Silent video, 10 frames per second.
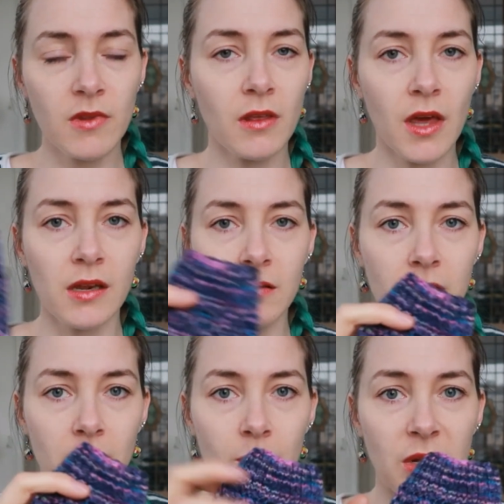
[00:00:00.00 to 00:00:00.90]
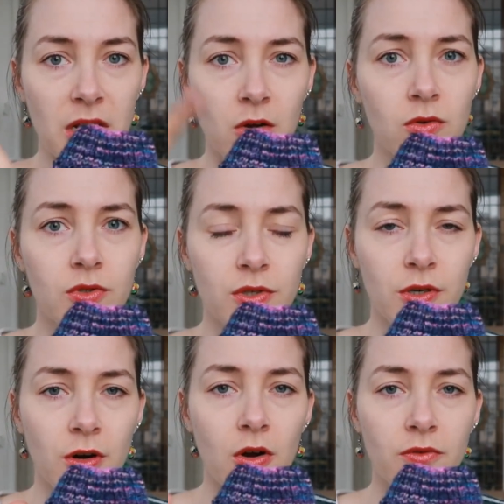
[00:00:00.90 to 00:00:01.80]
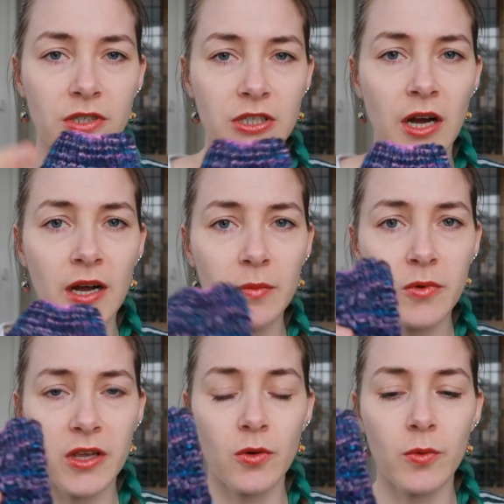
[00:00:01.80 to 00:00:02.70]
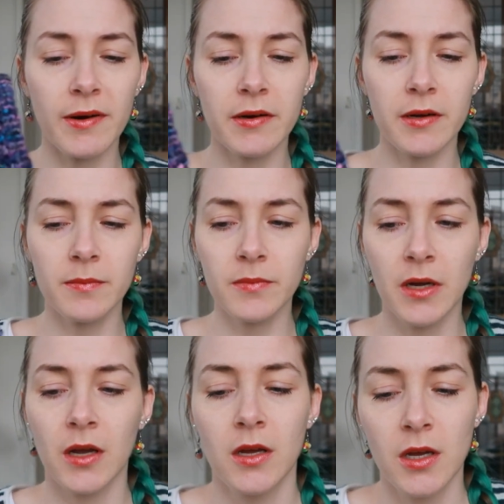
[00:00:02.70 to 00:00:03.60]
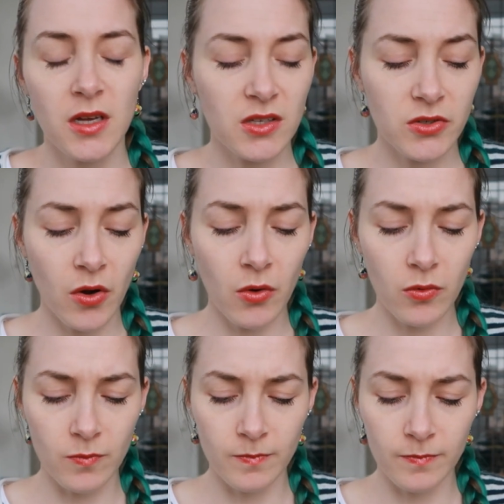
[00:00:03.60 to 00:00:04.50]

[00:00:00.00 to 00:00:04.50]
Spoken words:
get a bit looser over time when you wear them. So